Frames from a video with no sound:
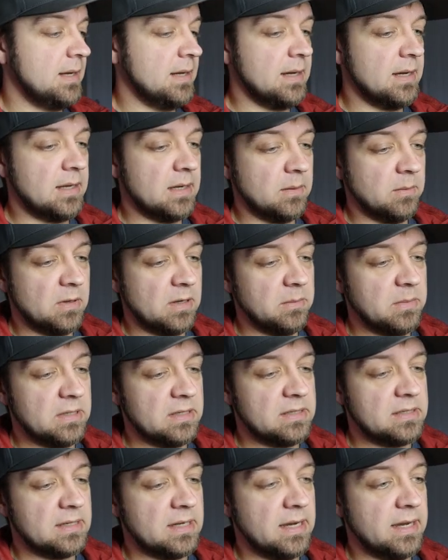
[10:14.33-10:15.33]
And I'm going to be
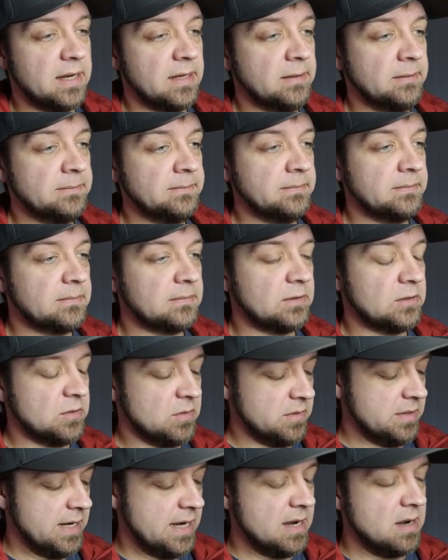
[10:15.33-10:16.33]
done.
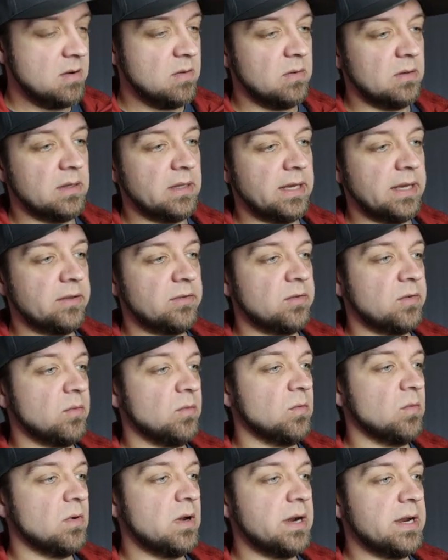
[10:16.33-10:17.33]
So now let's
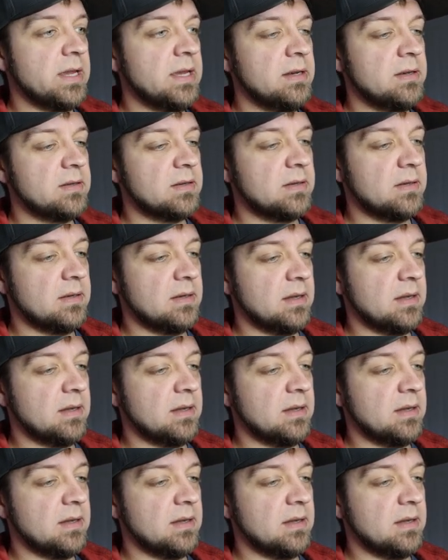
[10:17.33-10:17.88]
run it.